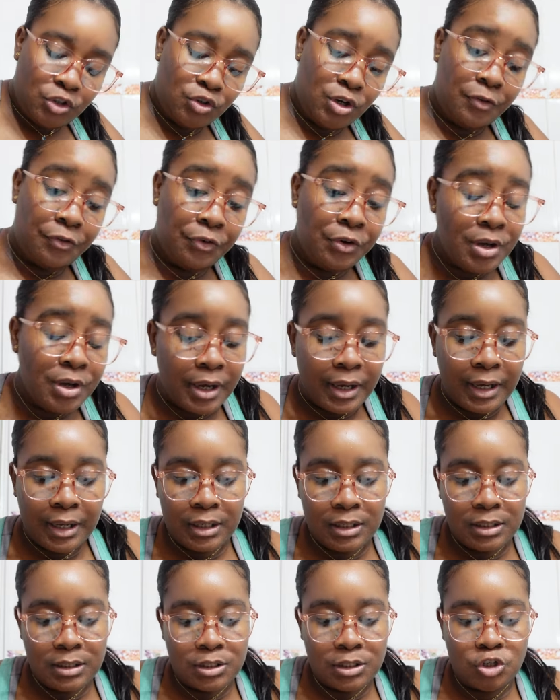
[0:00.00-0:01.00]
sure if you
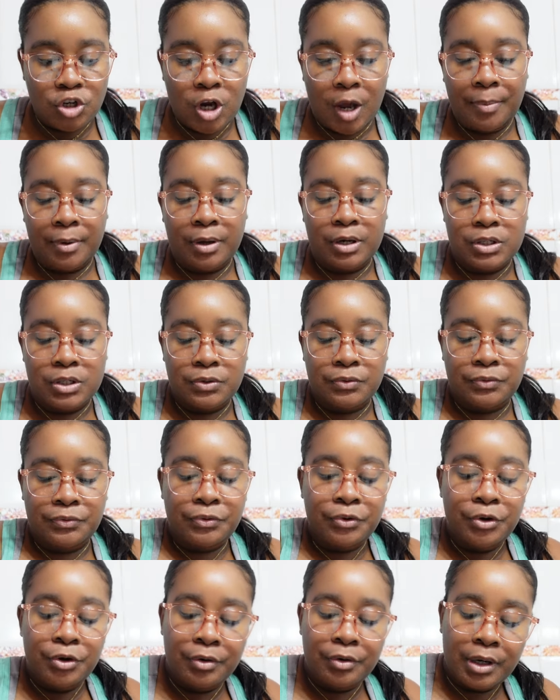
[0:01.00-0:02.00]
guys shop on
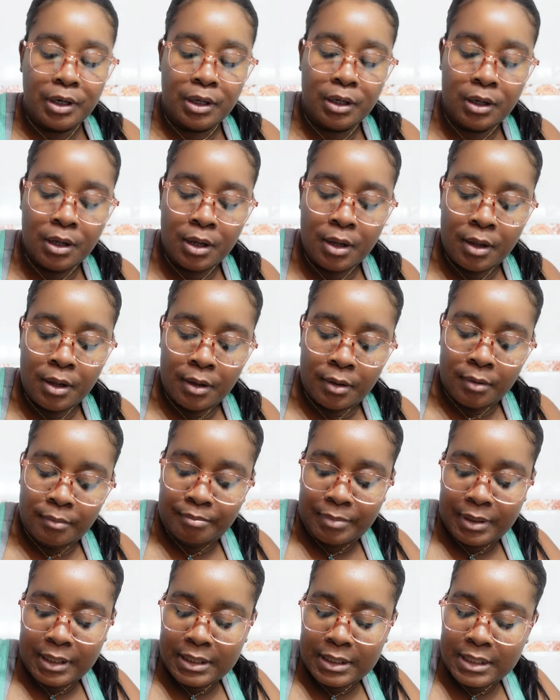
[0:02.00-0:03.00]
Sephora,
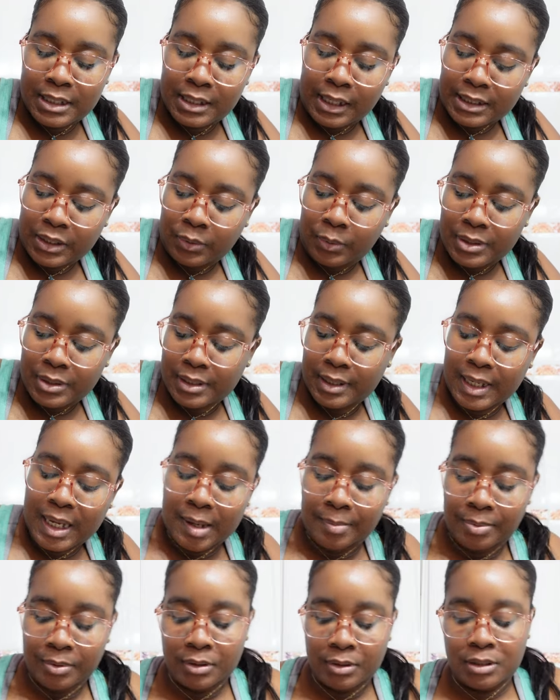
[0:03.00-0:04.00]
but seeing as I wasn't
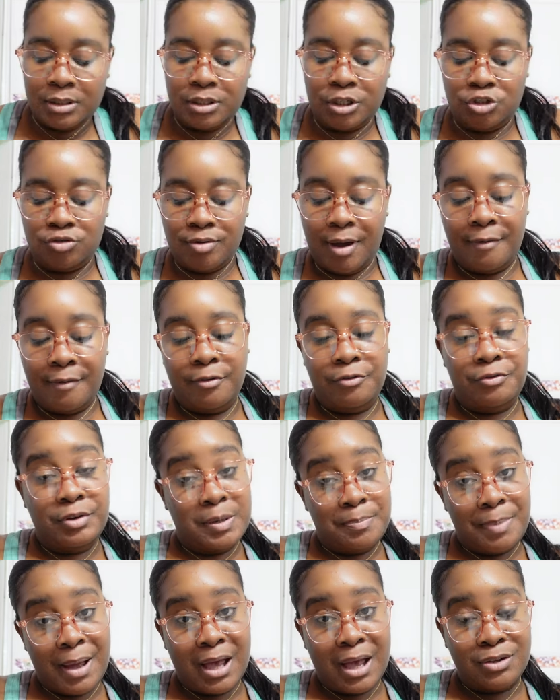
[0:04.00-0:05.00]
able to travel for the
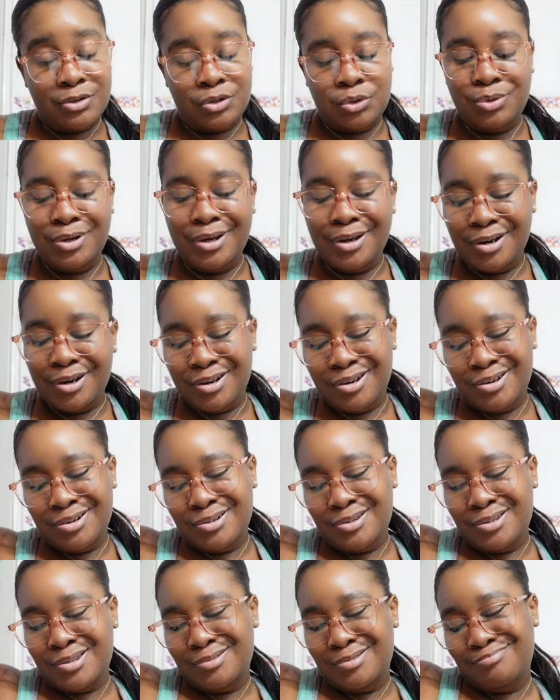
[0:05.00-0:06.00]
past 2
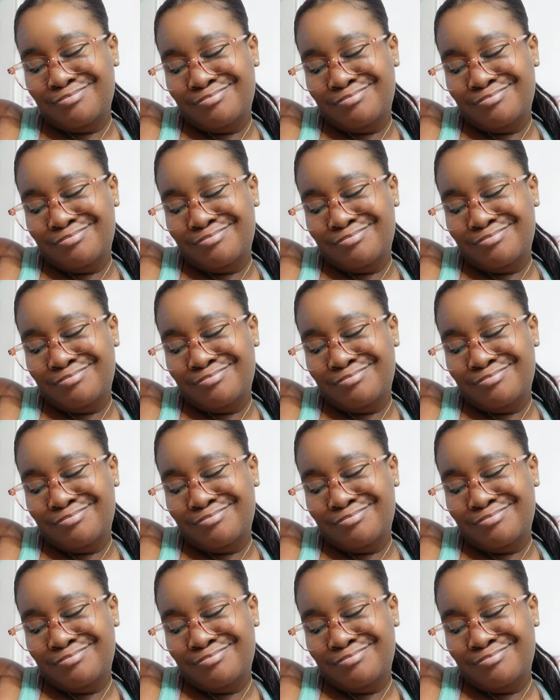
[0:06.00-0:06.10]
years,